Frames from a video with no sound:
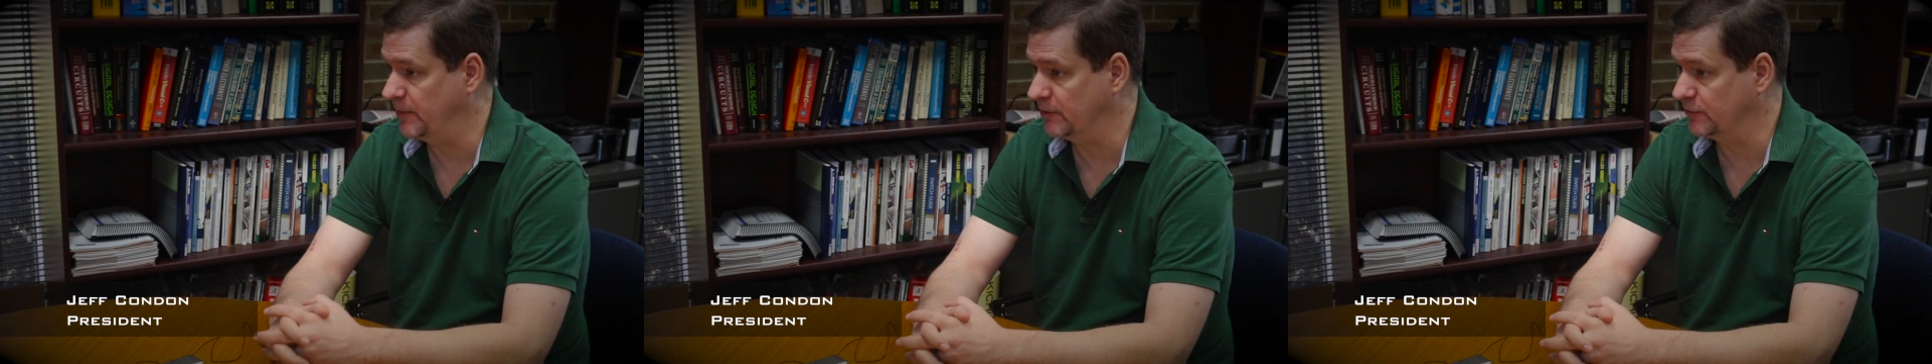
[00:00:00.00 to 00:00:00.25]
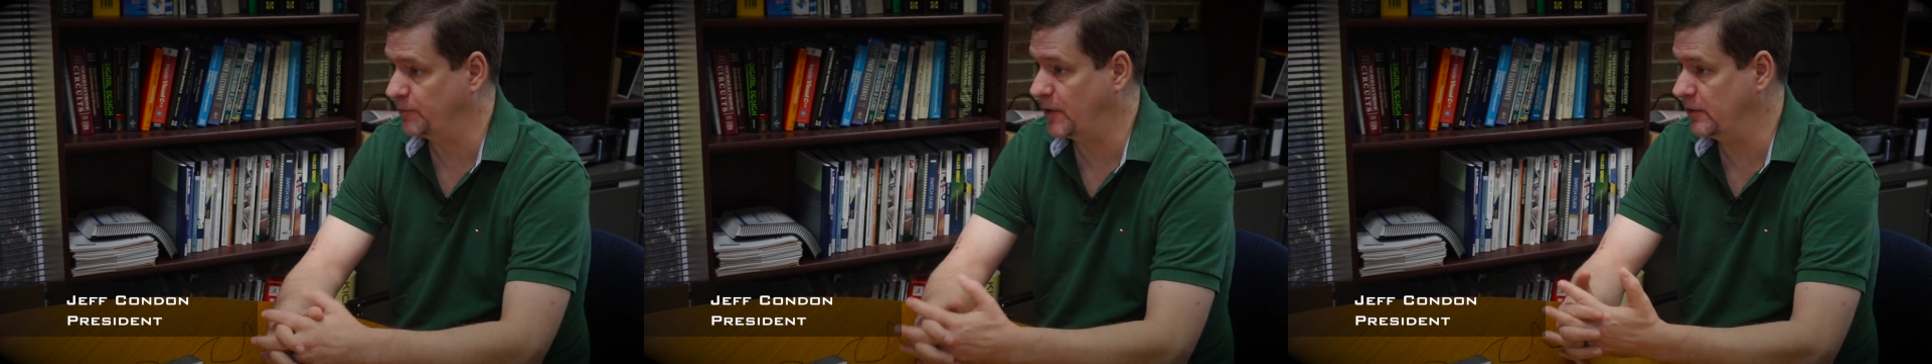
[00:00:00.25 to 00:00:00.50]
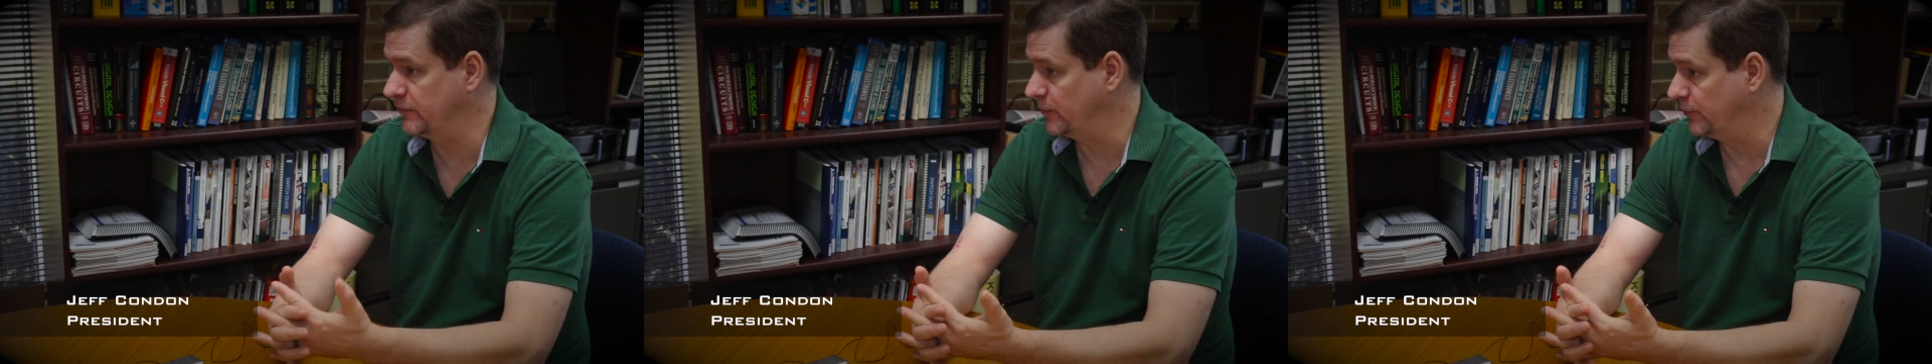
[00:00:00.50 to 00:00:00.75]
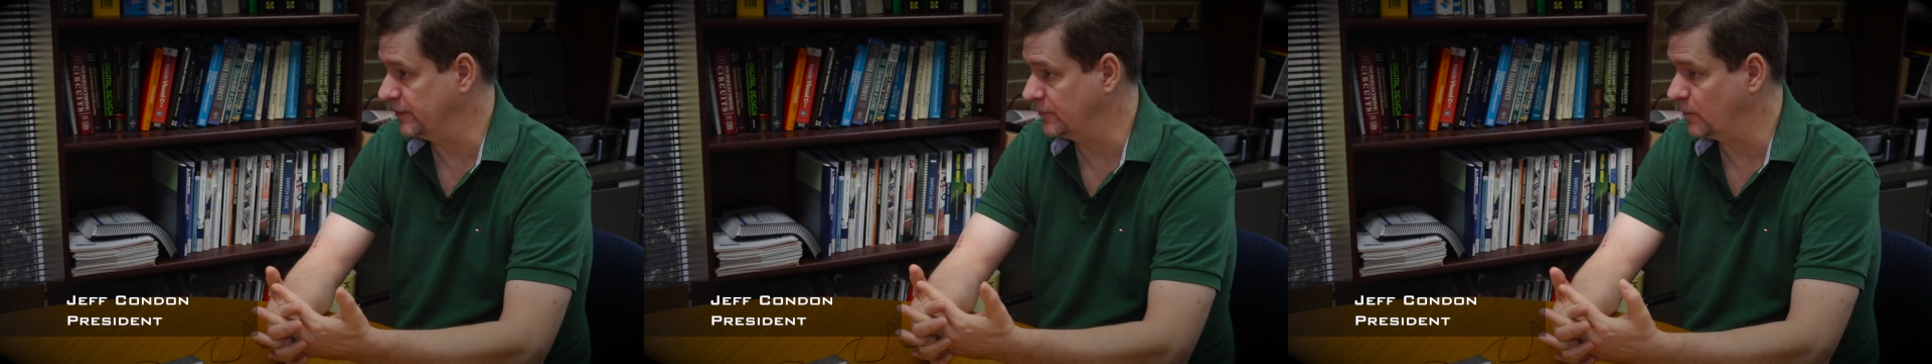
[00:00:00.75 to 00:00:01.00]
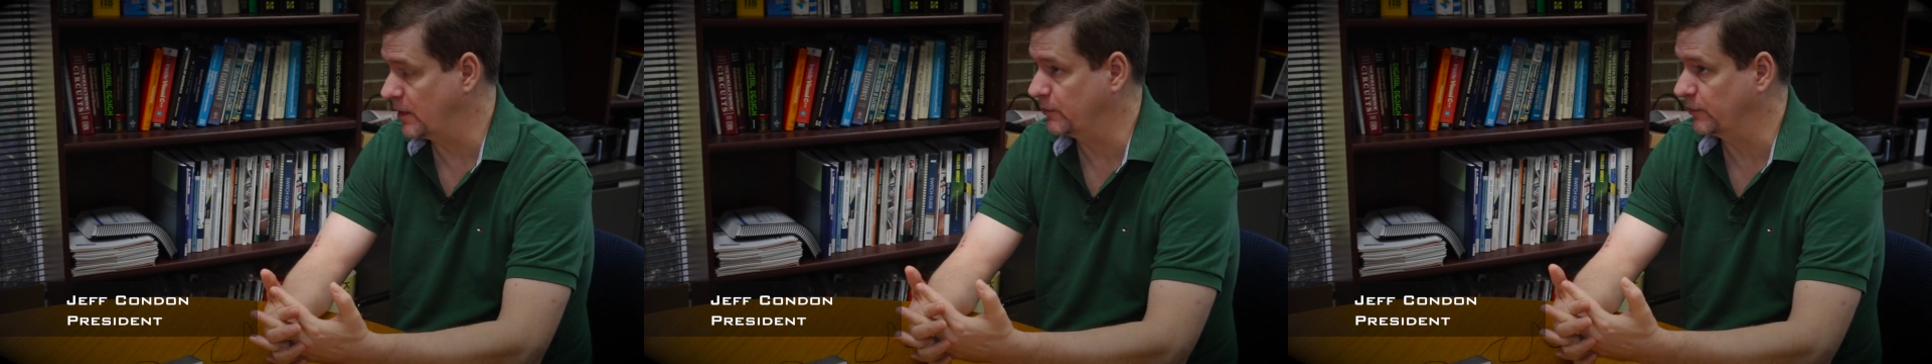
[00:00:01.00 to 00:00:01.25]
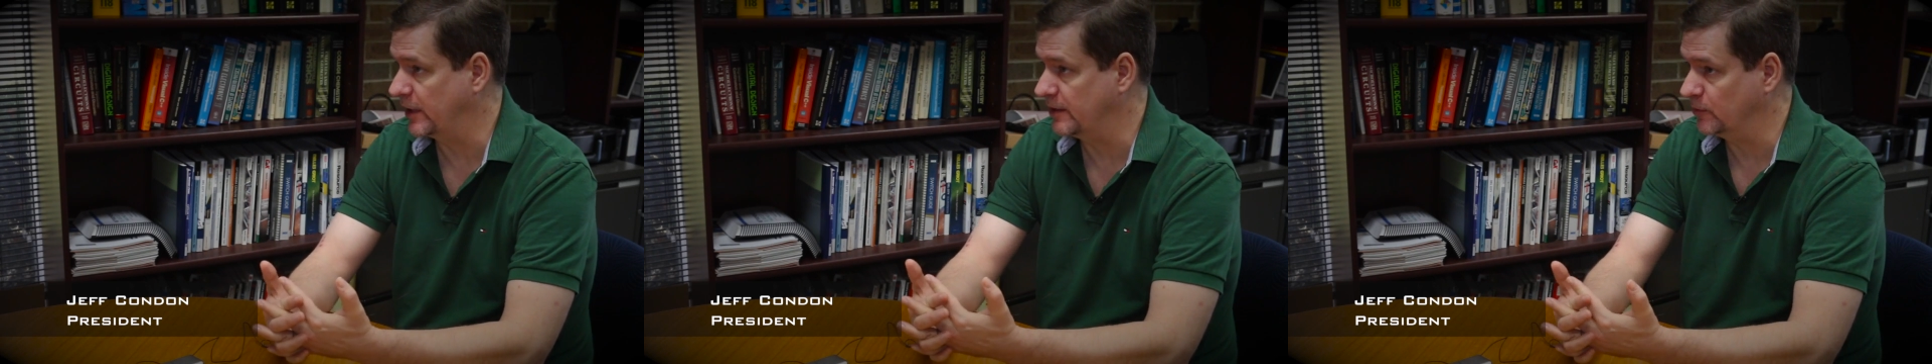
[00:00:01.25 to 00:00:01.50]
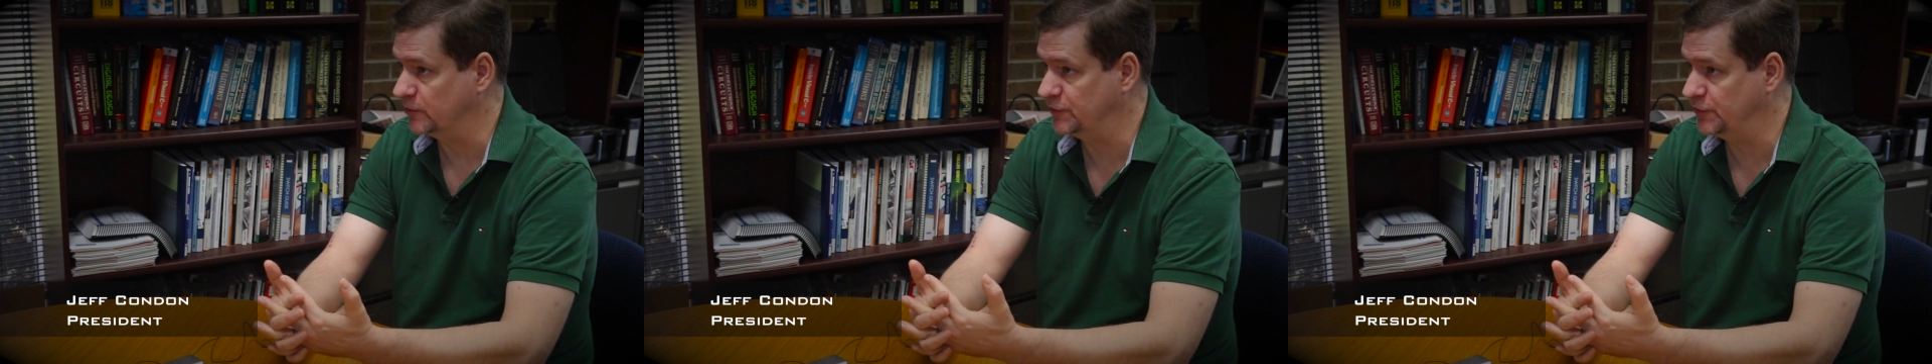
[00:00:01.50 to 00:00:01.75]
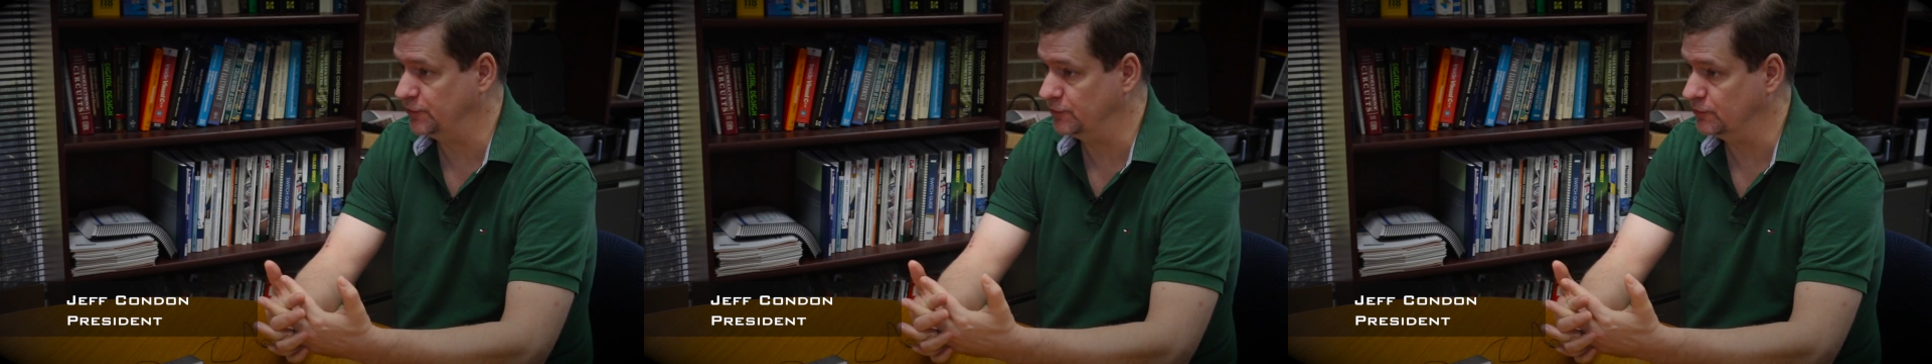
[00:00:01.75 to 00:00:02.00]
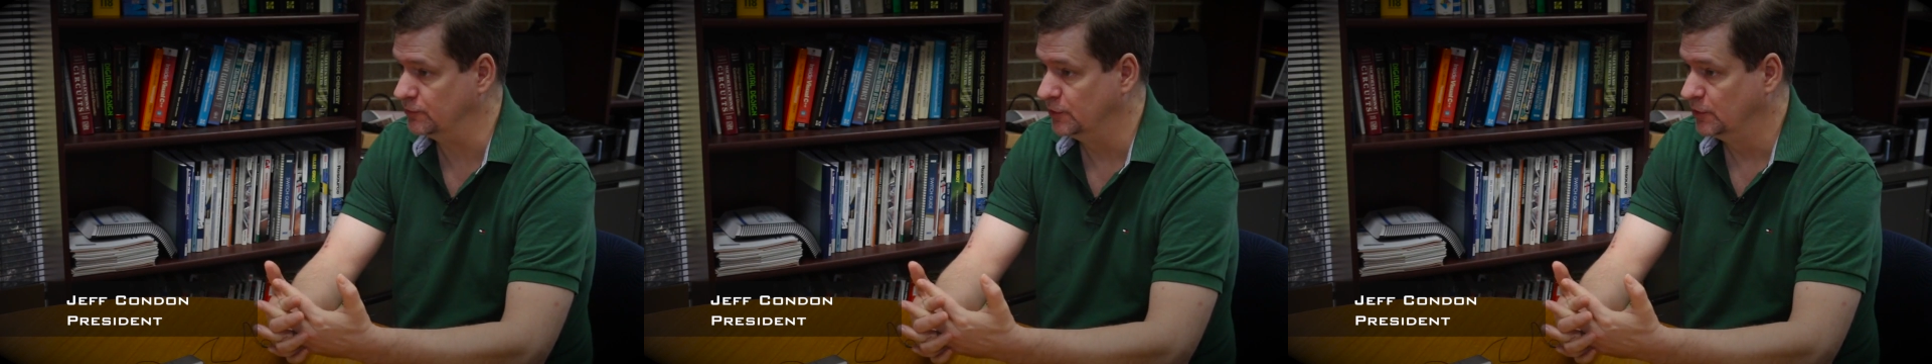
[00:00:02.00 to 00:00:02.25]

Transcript: and it was part of the reason why we were able to,